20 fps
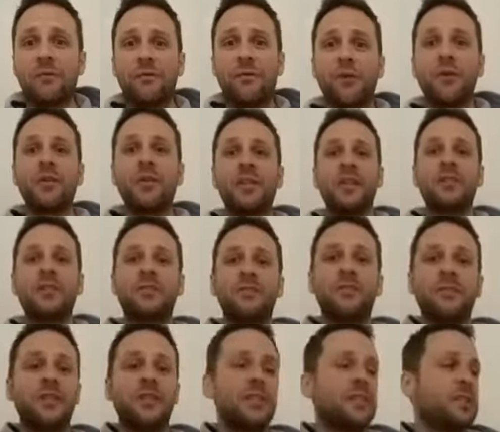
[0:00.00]
I'm 40 years
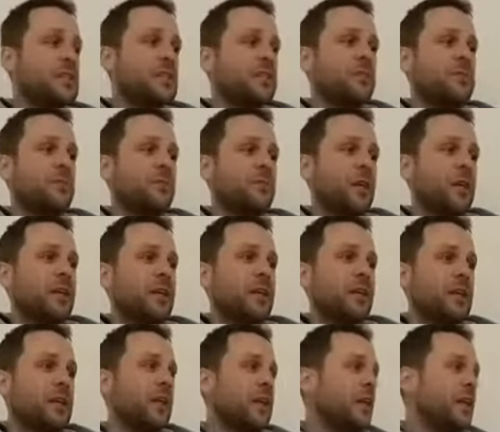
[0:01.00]
old these days, so I'm like,
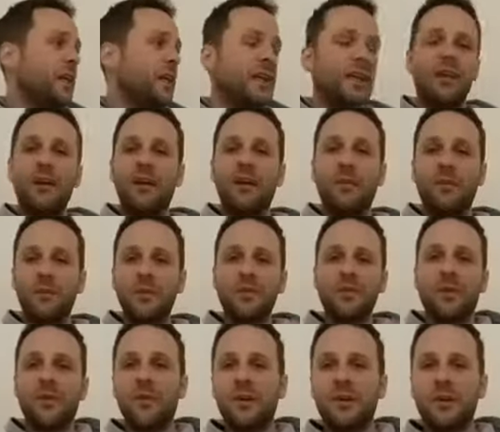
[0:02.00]
I'll be
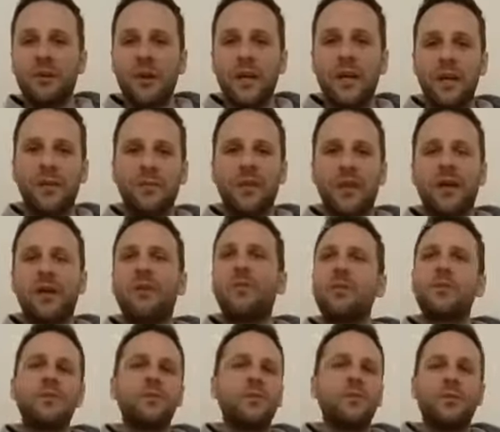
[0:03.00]
talking away and I'll be like, oh,
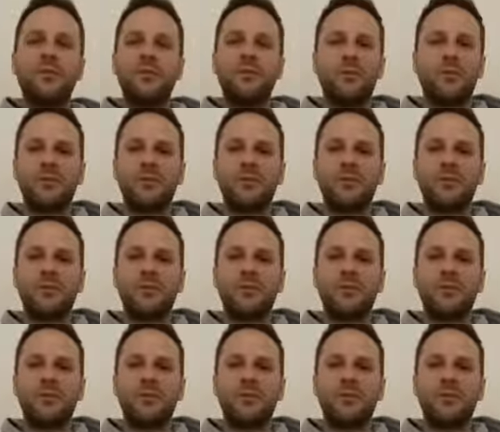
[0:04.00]
what's the word?